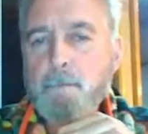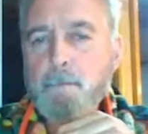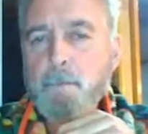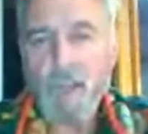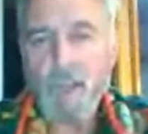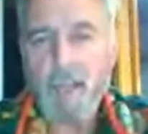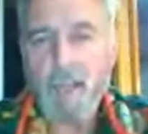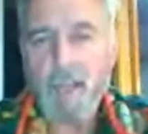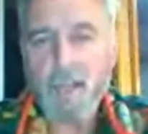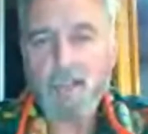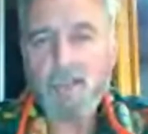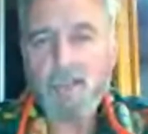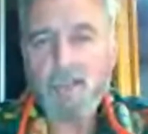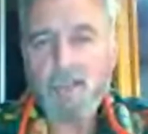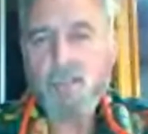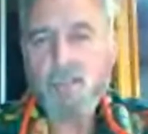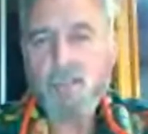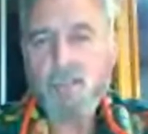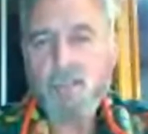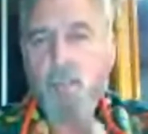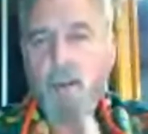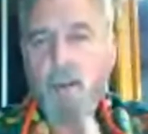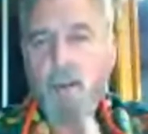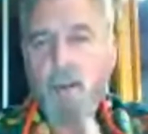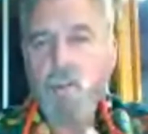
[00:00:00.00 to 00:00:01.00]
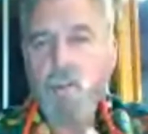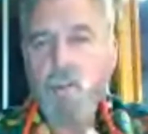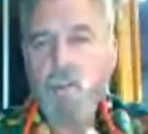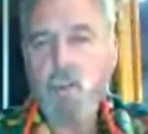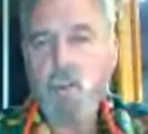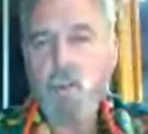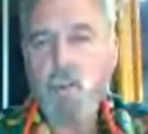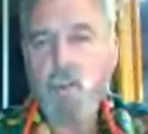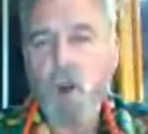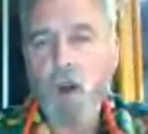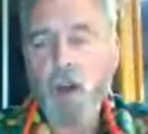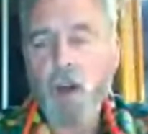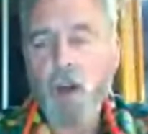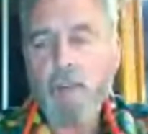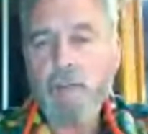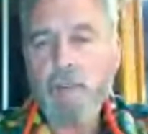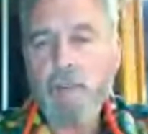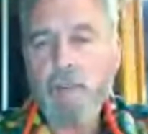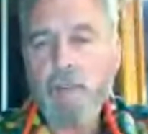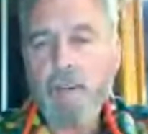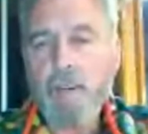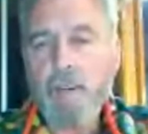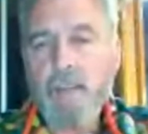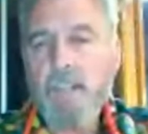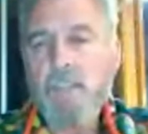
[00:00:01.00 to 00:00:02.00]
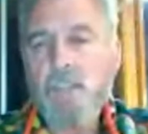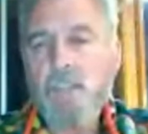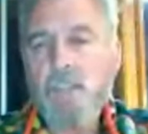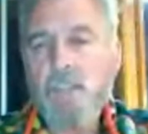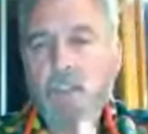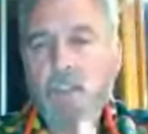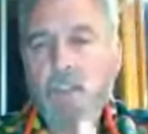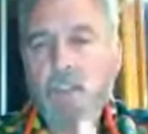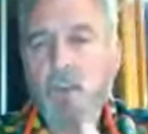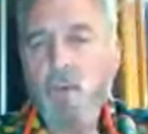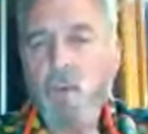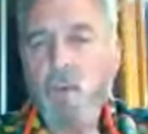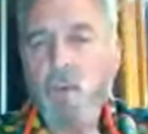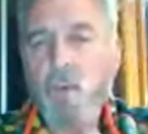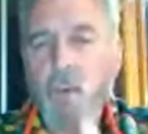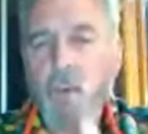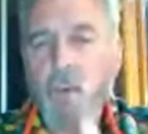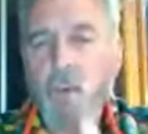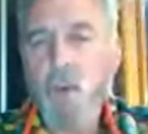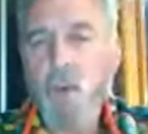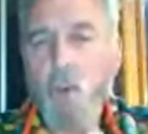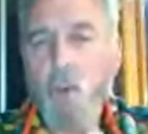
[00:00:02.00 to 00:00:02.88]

We had so much to offer, and I just don't know